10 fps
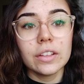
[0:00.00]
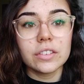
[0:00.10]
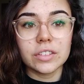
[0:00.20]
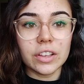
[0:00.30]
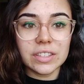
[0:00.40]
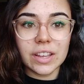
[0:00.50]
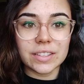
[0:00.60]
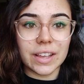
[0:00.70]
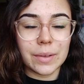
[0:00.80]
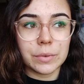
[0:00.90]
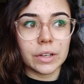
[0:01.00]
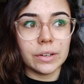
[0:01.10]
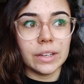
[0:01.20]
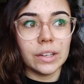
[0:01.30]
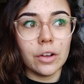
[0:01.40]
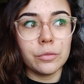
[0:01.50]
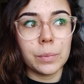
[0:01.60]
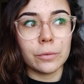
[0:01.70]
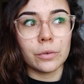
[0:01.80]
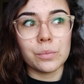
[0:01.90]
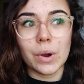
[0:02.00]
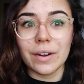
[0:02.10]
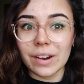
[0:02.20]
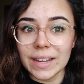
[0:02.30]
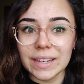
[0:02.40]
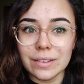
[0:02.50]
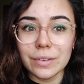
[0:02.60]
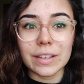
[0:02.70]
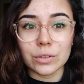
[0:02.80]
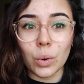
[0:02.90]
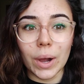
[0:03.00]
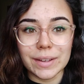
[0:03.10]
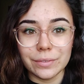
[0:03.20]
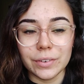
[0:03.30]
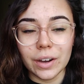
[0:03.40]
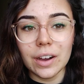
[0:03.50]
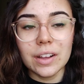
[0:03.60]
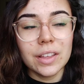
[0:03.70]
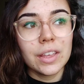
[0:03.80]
Sussex I absolutely loved, but from where I live it's quite far.